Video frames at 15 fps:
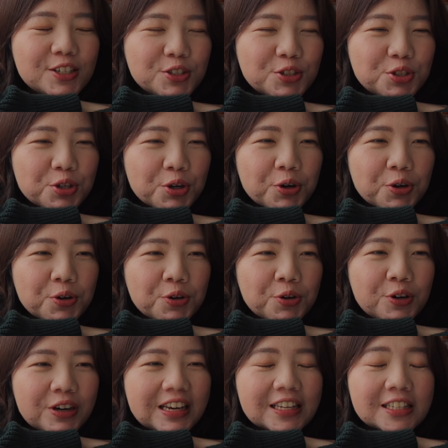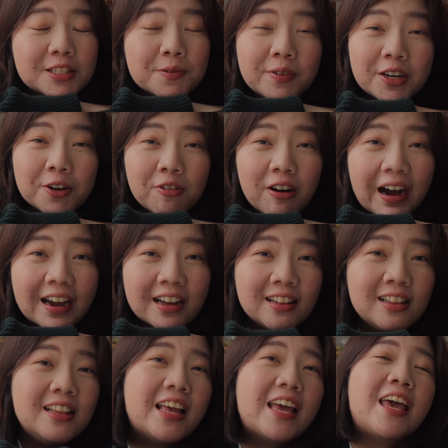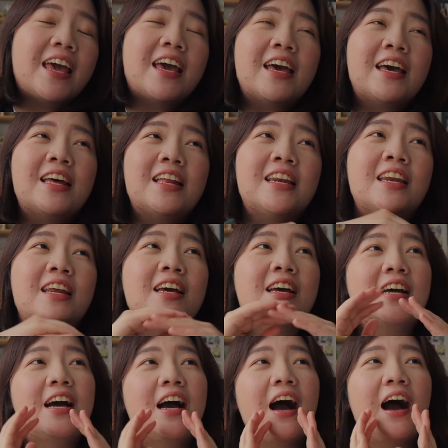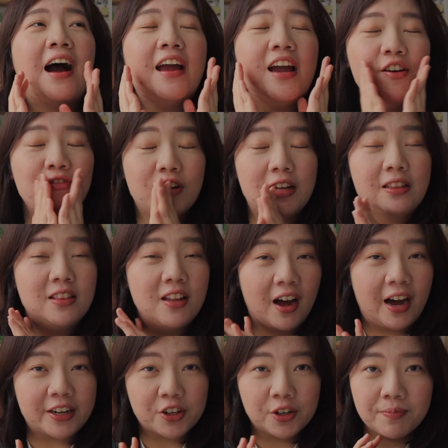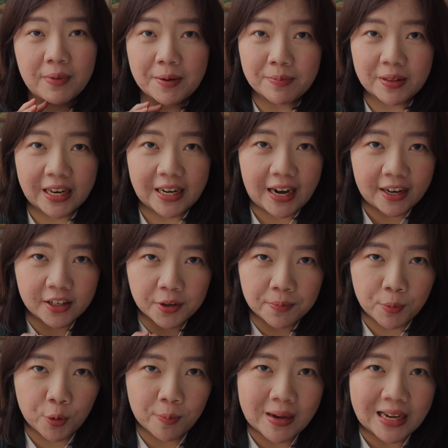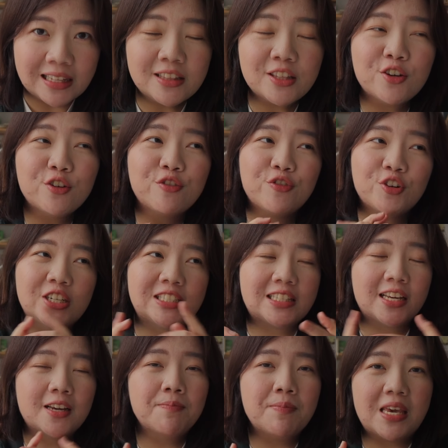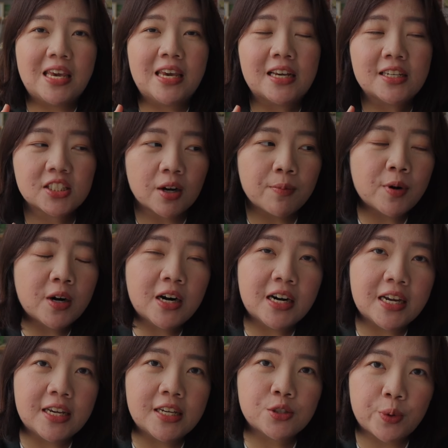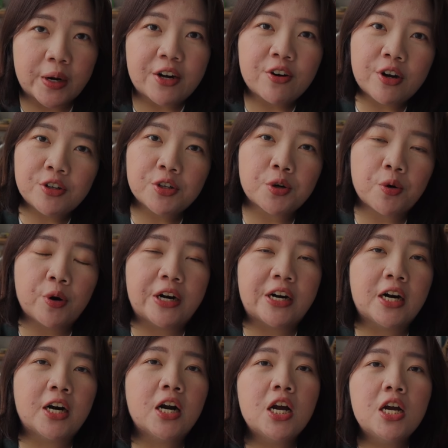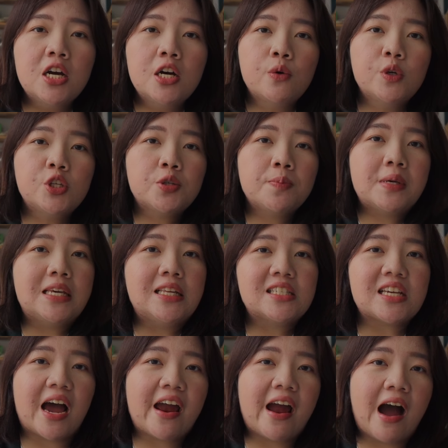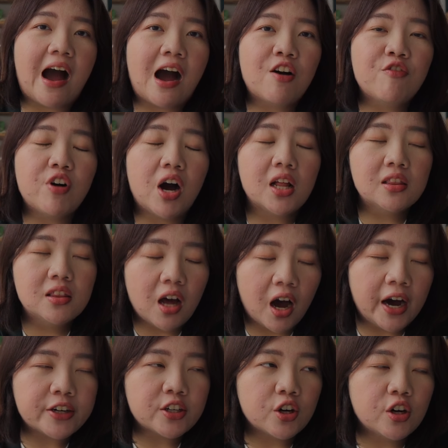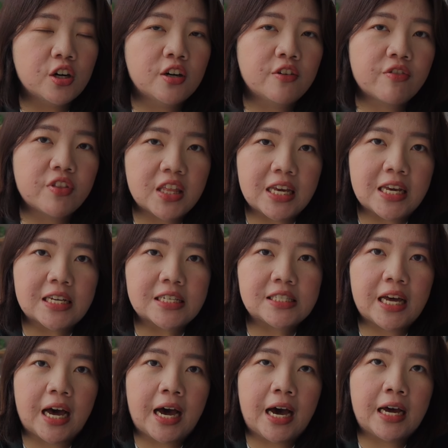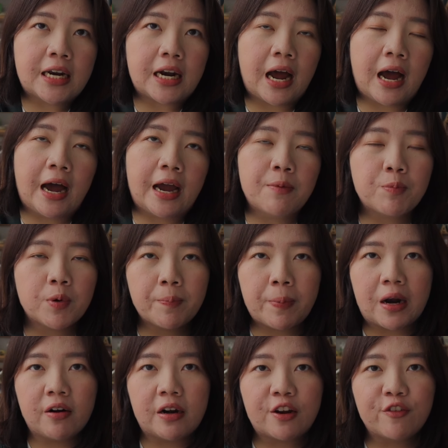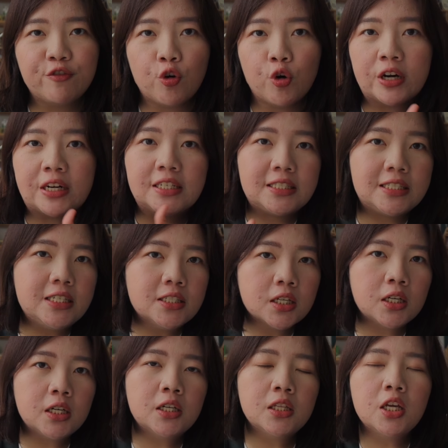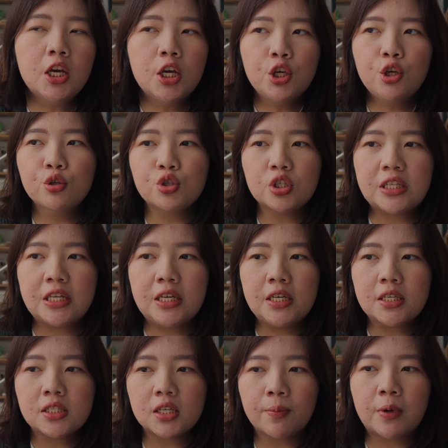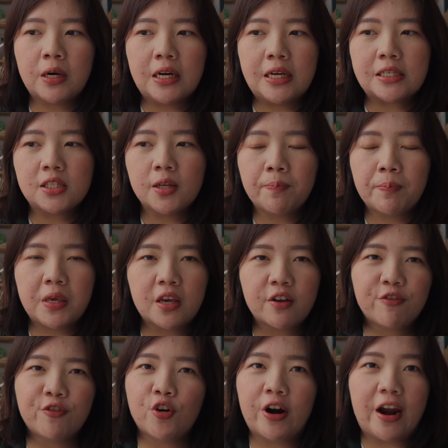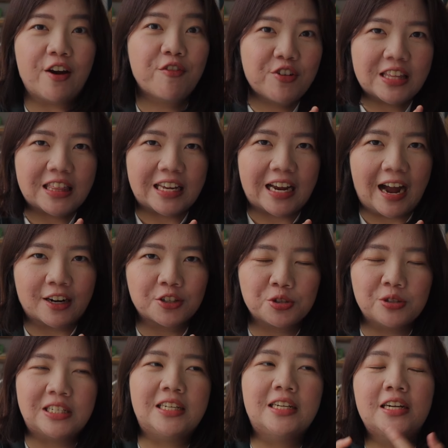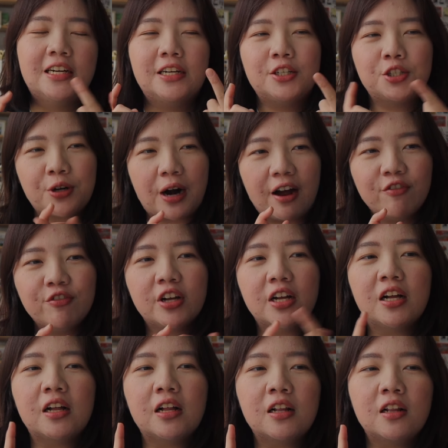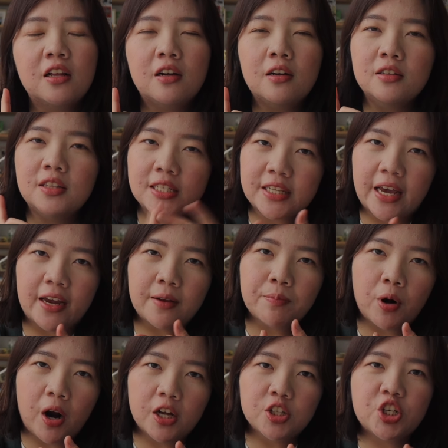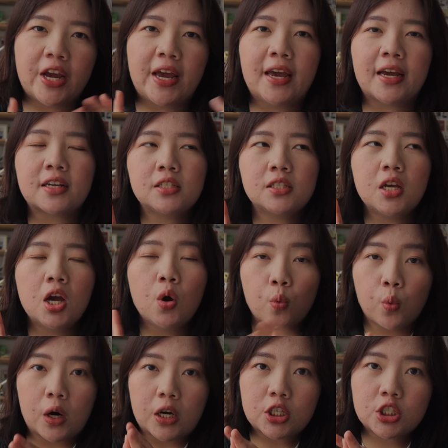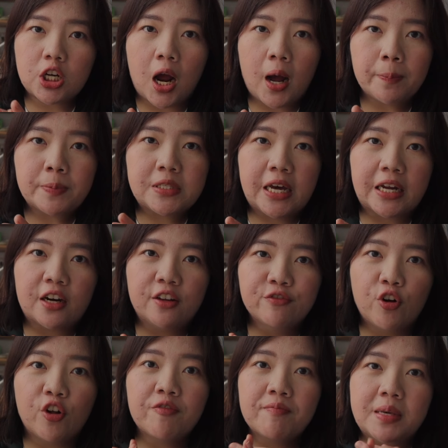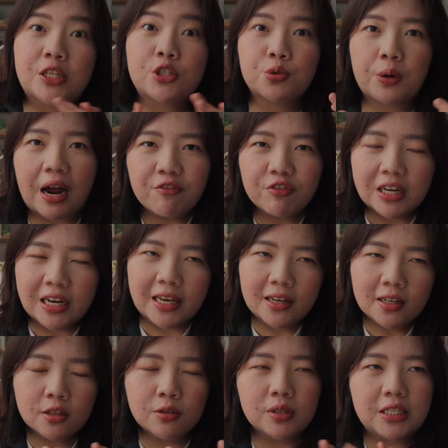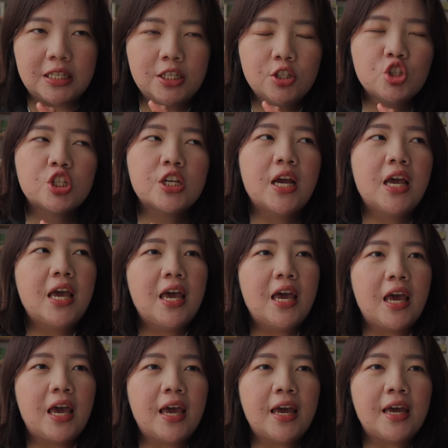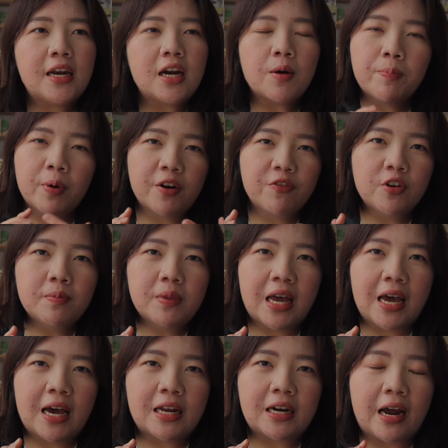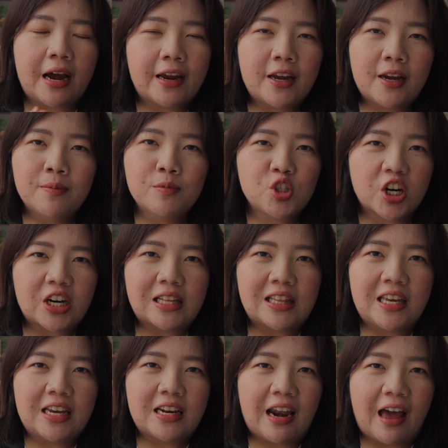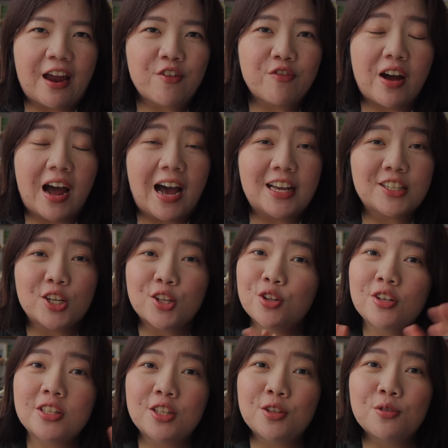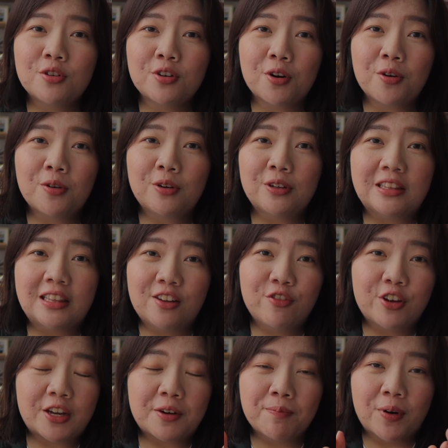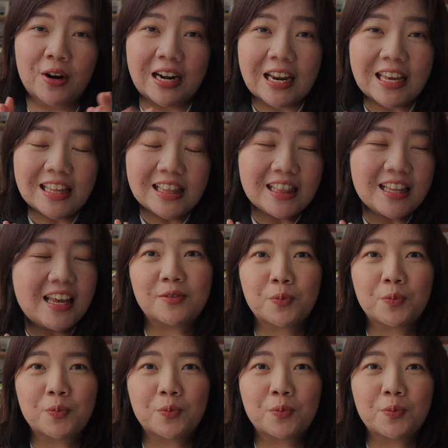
So it's been a while and I have a lot on my plate at the moment. First thing being, summer is right around the corner, which means I have a lot of things that I'm preparing for the season. Usually summer is the peak for everything actually. Travel, design projects, workshops that involve me traveling to teach. And apart from that, I am juggling life as a 32-year-old living in Berlin.